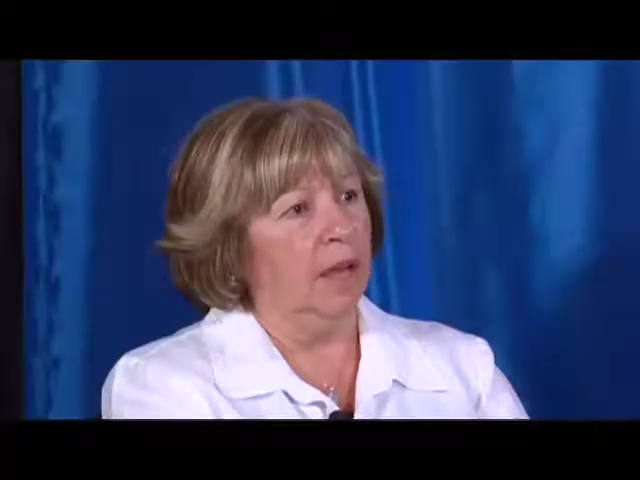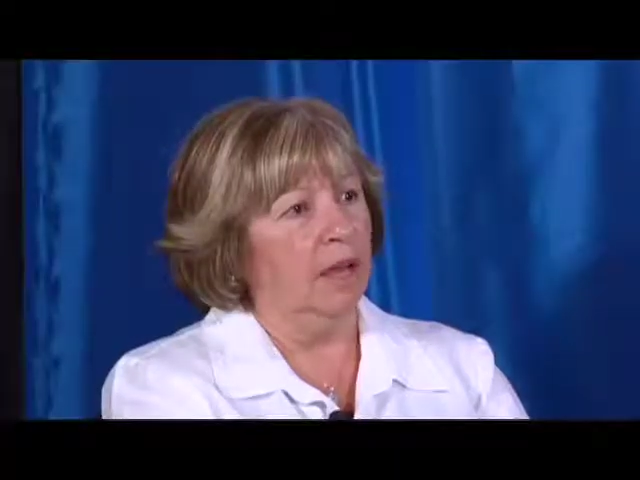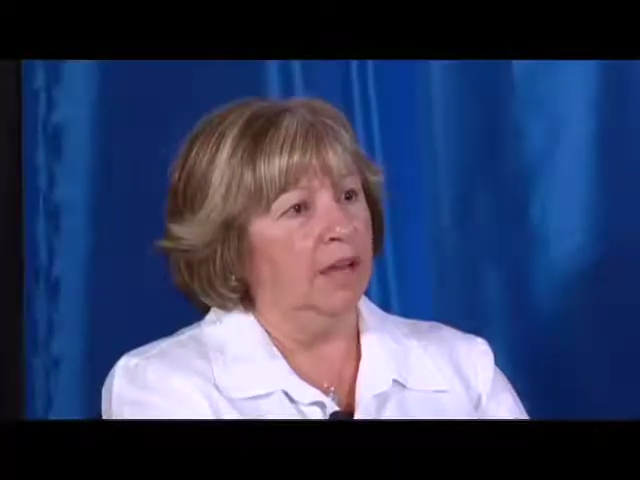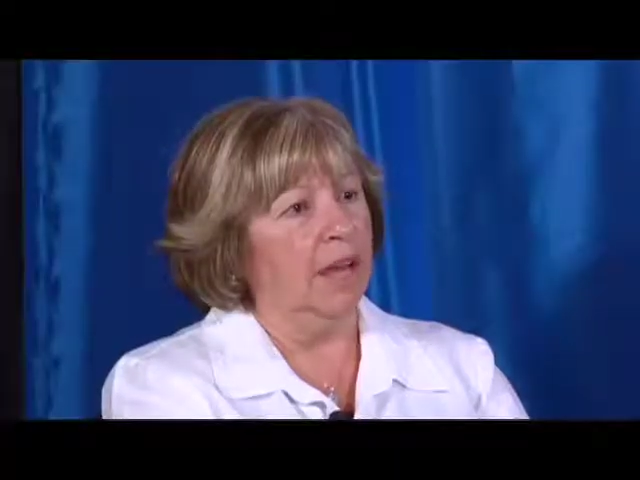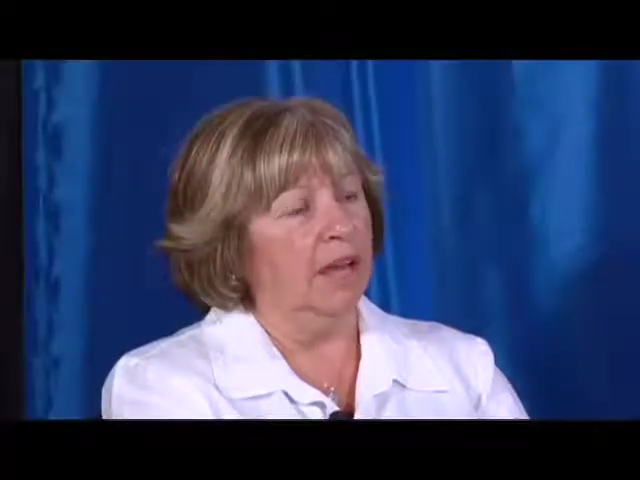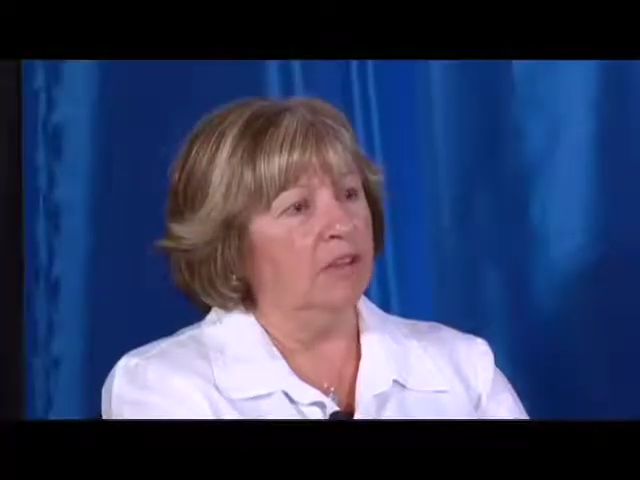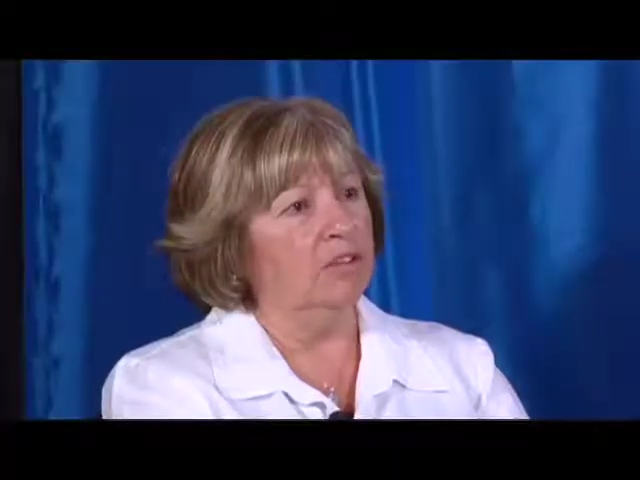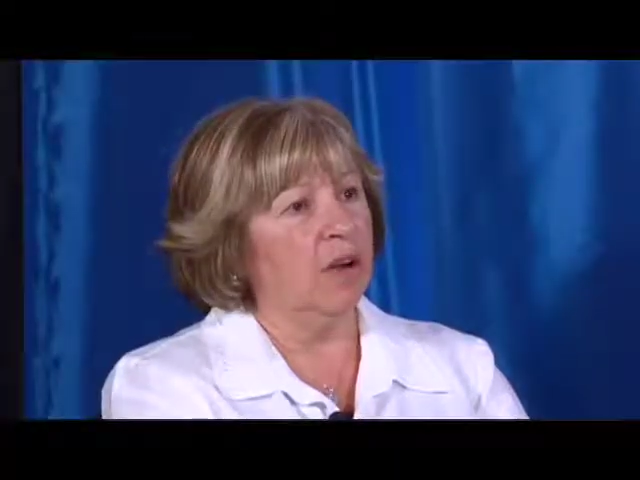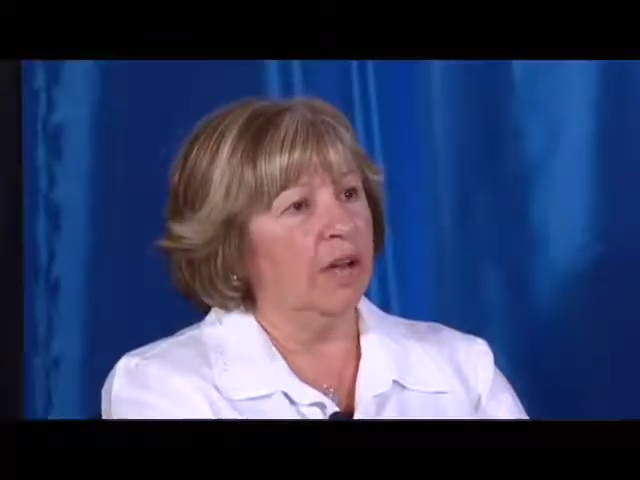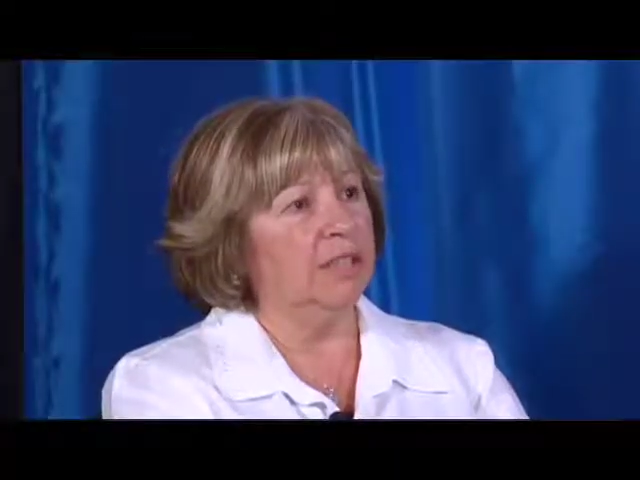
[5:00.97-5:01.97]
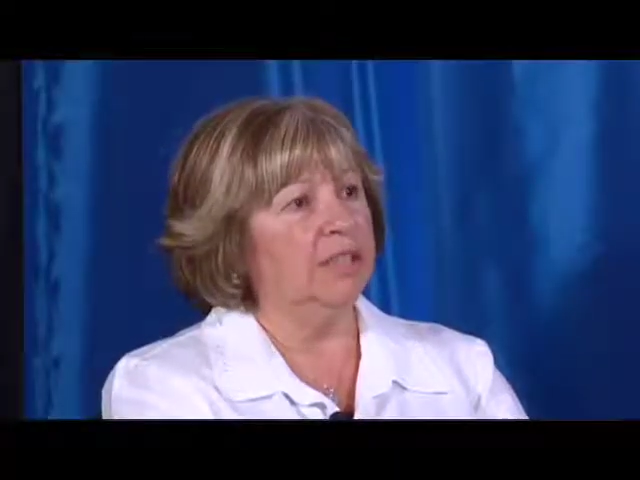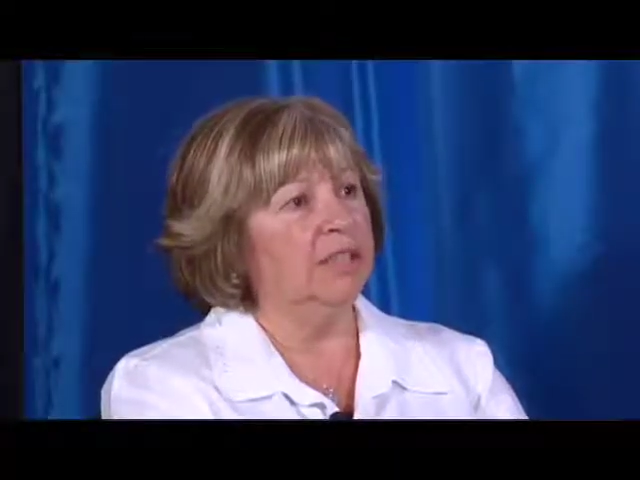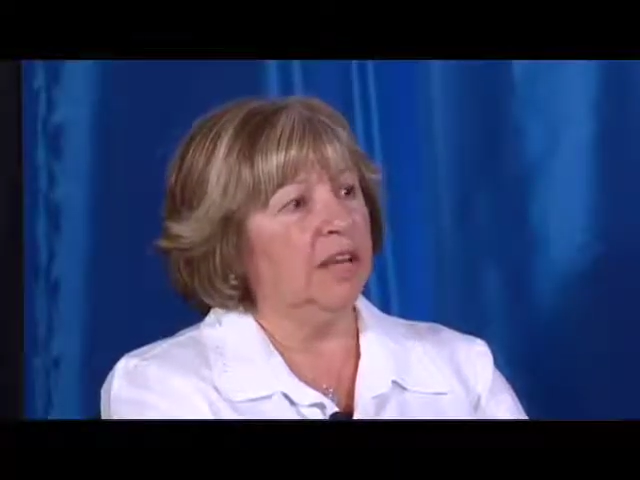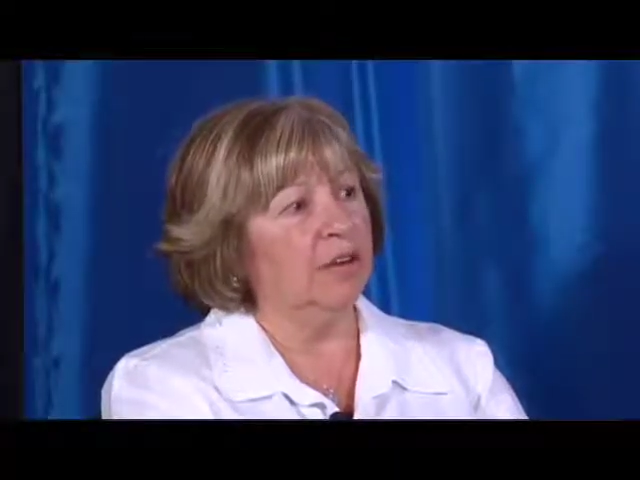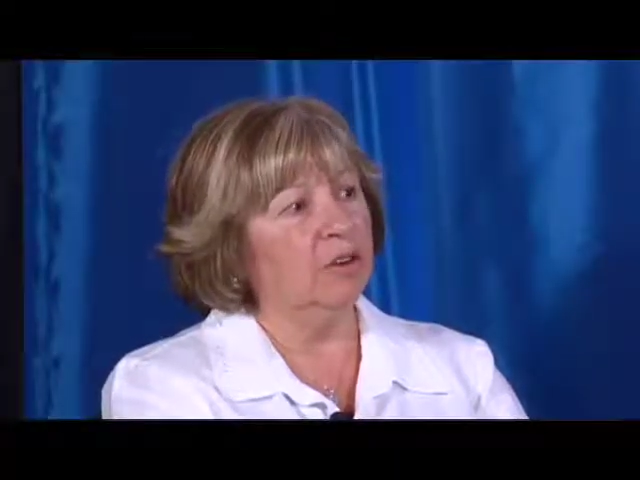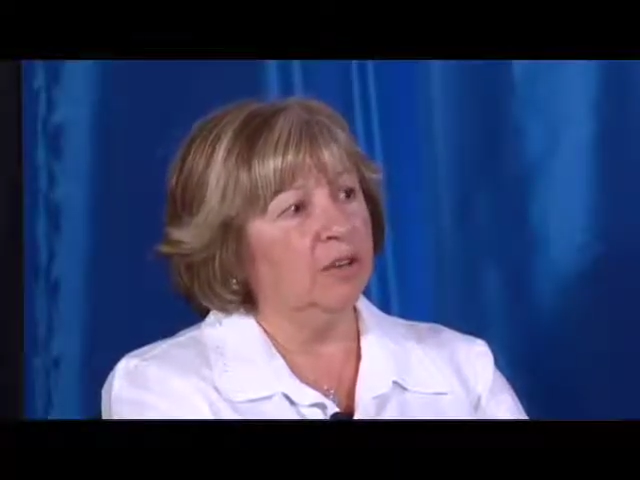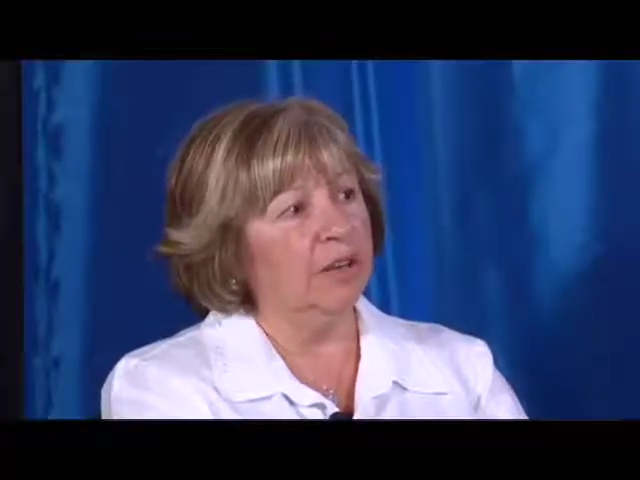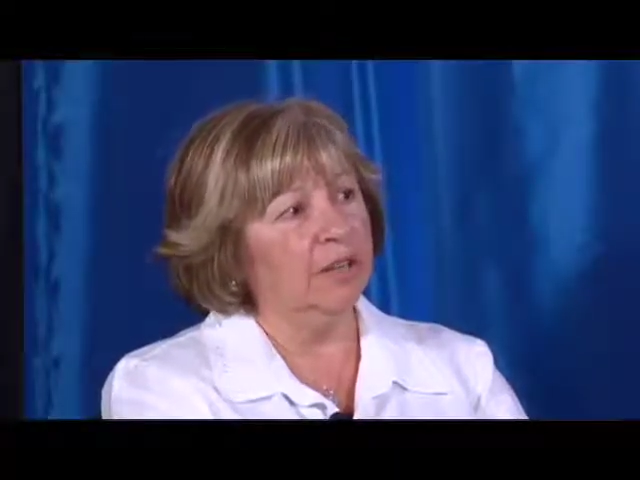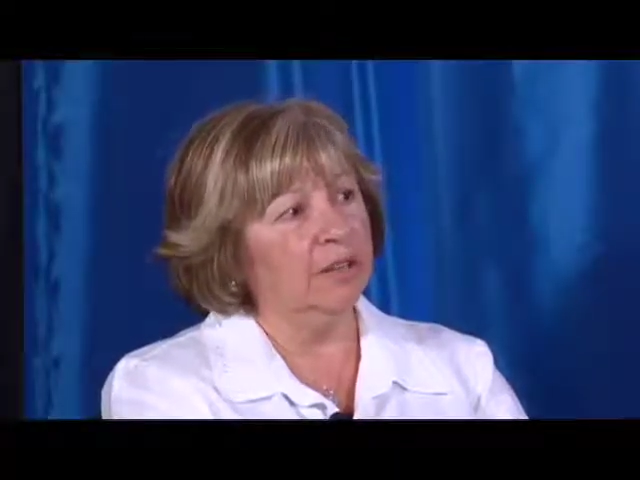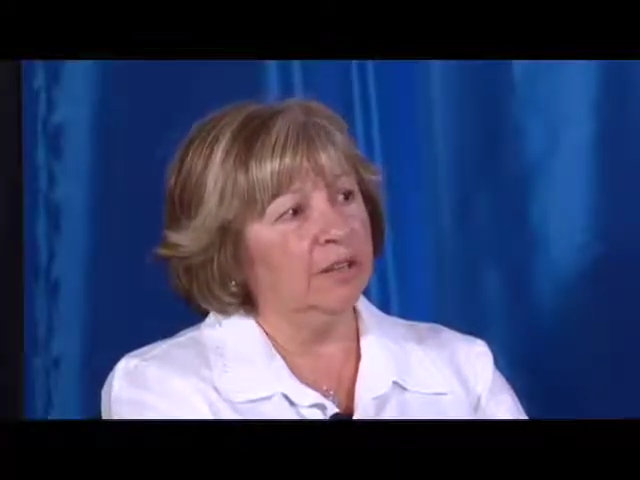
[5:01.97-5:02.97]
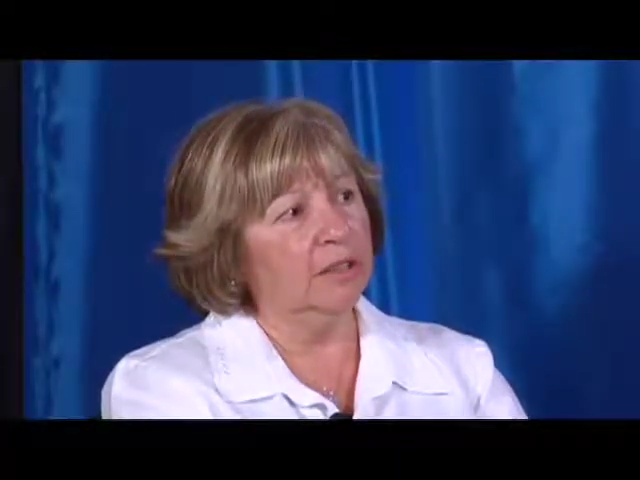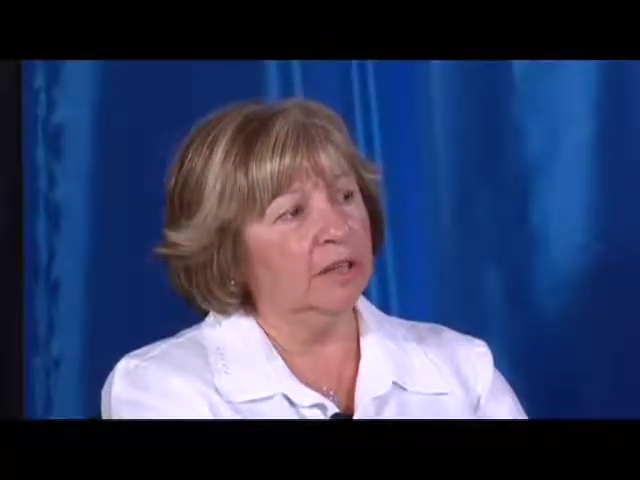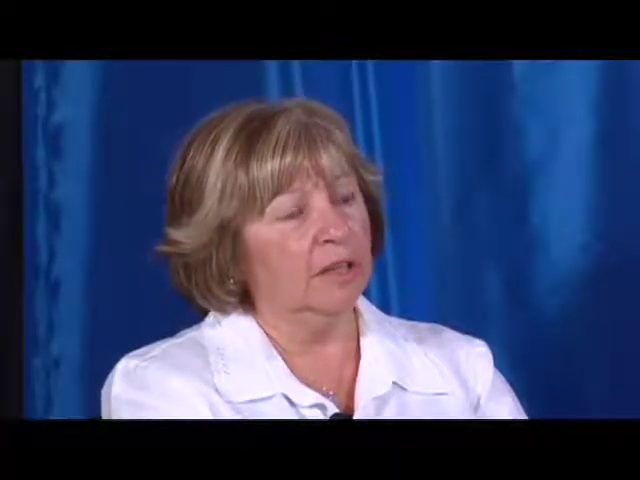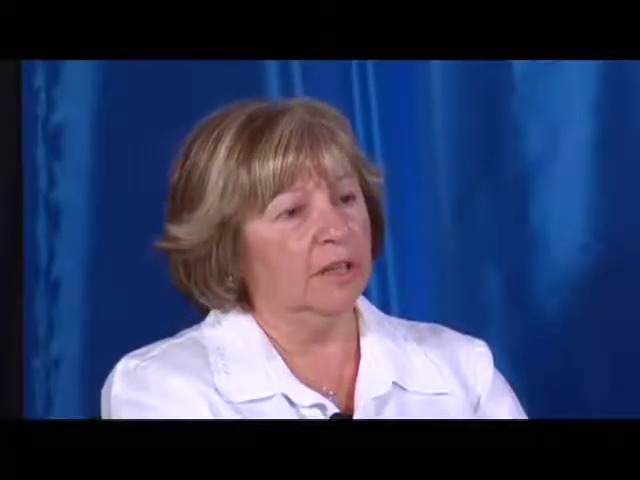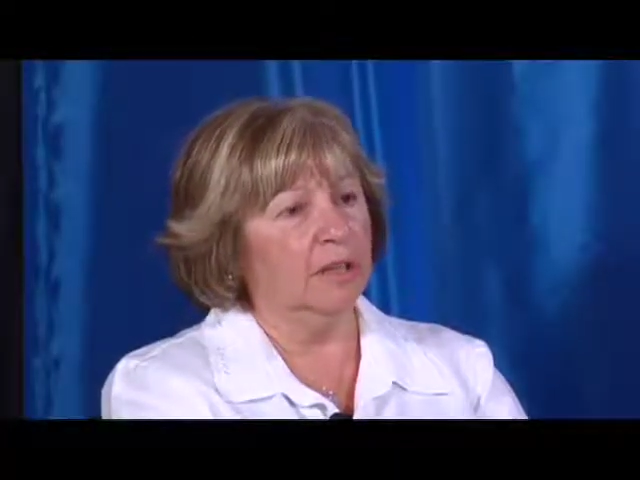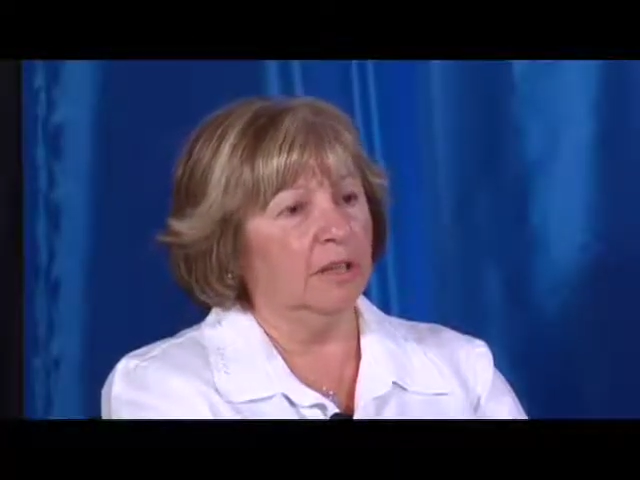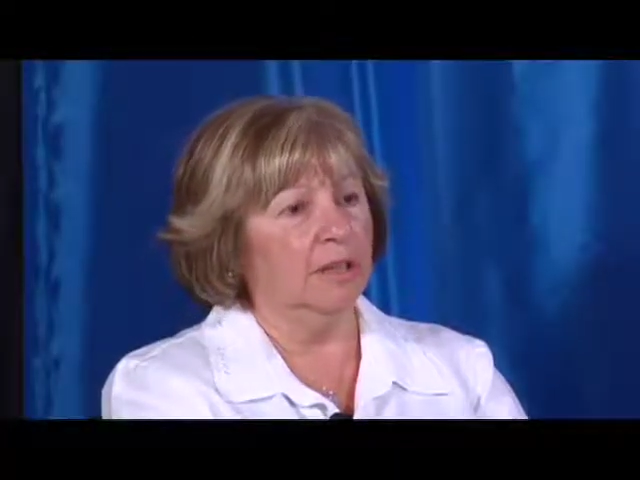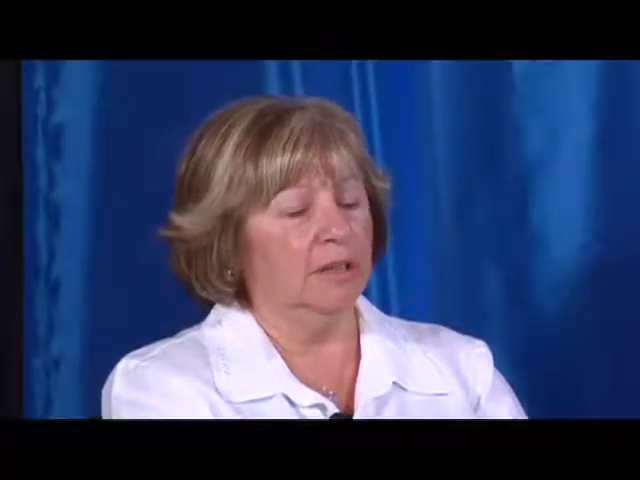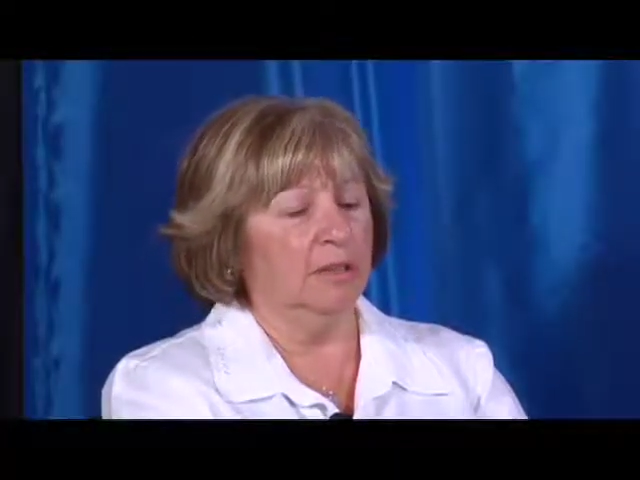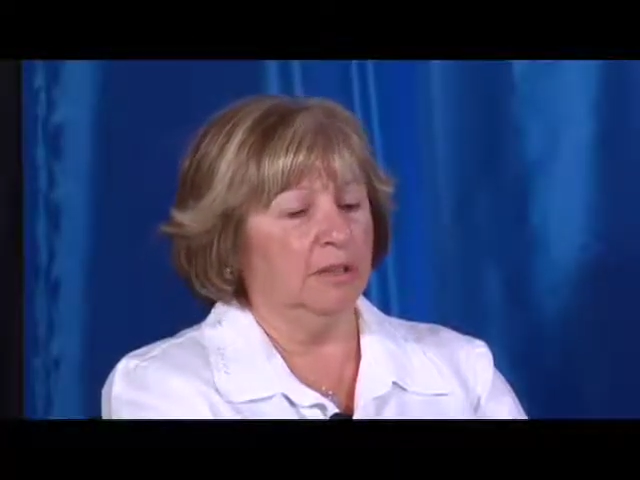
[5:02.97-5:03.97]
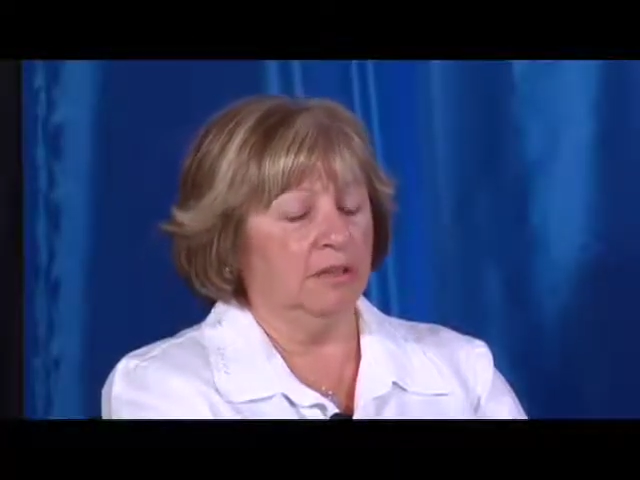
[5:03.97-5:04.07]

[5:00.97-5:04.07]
they had tried a steroid uh,